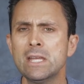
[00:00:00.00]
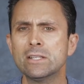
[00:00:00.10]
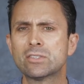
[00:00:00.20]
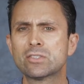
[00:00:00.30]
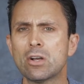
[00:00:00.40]

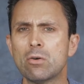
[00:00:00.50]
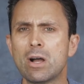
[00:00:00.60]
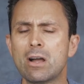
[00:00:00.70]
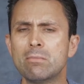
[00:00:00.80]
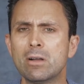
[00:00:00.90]
And
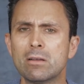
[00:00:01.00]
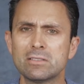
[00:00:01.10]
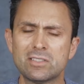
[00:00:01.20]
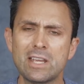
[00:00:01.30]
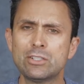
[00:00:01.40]
so
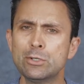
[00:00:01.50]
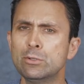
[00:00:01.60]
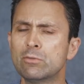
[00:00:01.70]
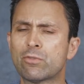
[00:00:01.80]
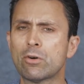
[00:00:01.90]
stay
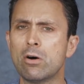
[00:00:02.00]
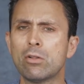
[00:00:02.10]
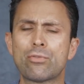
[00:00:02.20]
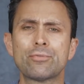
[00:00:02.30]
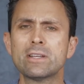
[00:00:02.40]
tuned for all
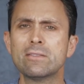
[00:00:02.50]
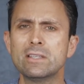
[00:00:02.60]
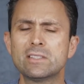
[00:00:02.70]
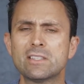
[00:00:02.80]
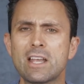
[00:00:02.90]
three of
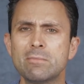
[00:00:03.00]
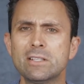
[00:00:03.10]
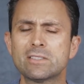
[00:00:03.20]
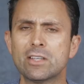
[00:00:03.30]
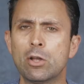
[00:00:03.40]
these segments,